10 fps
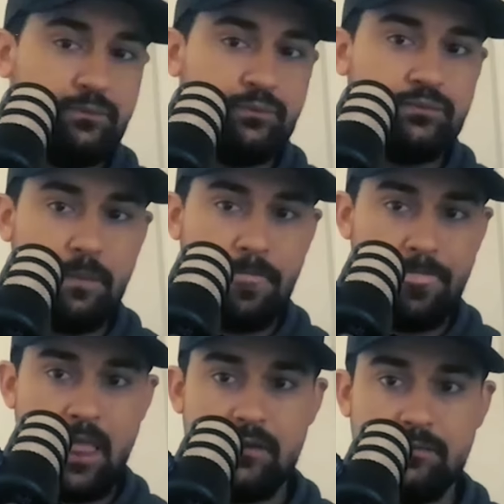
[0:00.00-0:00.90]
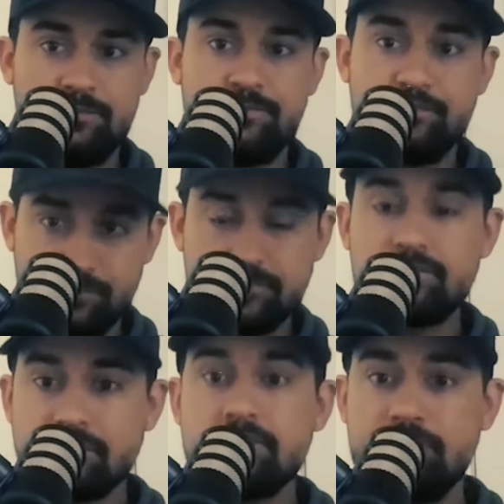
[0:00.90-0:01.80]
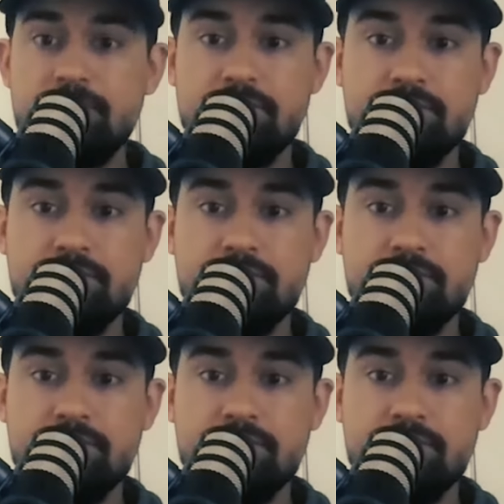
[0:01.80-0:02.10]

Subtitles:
concept to wrap your mind